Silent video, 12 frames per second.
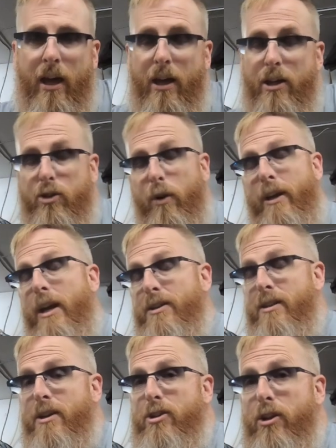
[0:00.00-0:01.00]
So I guess
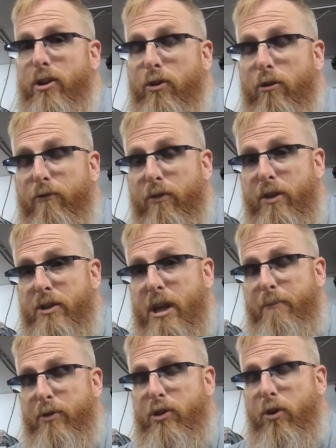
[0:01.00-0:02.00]
that's gonna do it for this
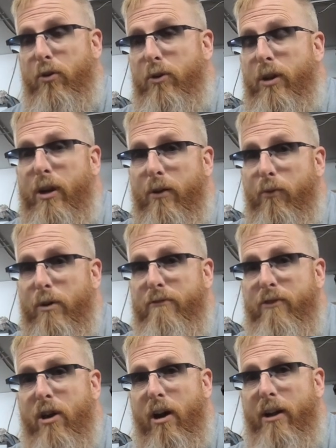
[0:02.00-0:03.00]
episode. We've
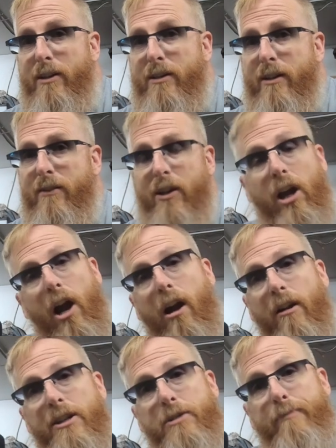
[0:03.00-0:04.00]
got the car
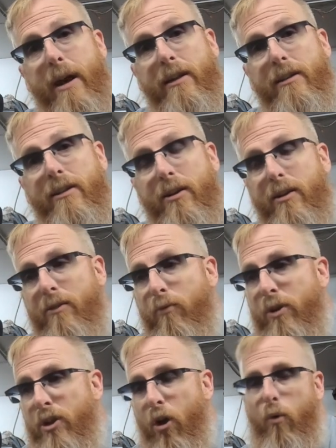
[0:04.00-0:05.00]
inspected, we
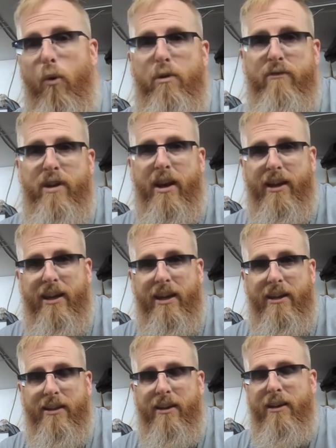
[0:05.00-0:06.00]
know what we've gotta
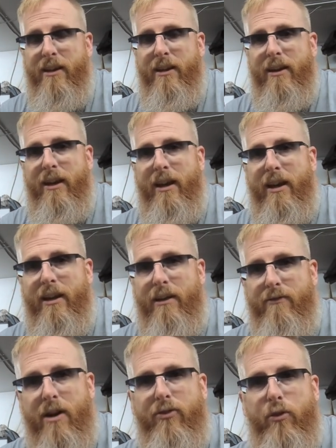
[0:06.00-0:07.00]
get, and I've
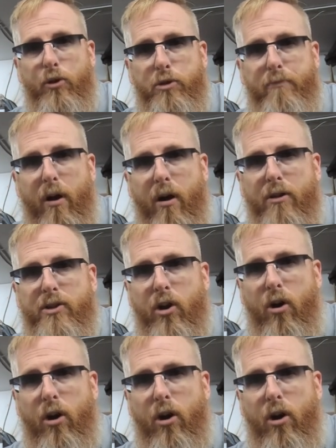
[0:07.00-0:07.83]
got those parts on